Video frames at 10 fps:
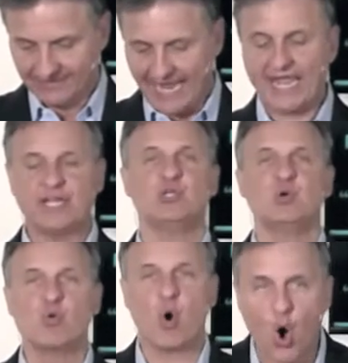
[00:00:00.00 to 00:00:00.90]
and
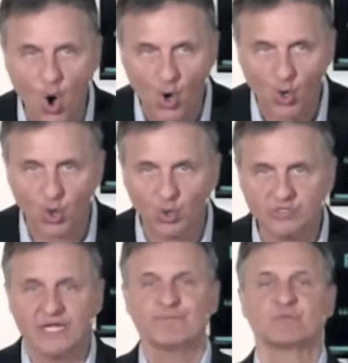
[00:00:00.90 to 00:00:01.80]
you
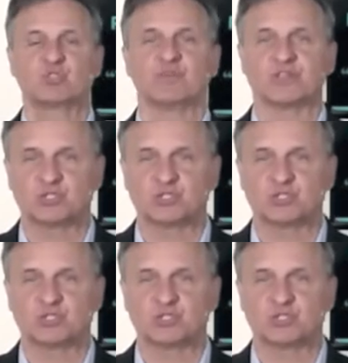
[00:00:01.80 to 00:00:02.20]
hold to the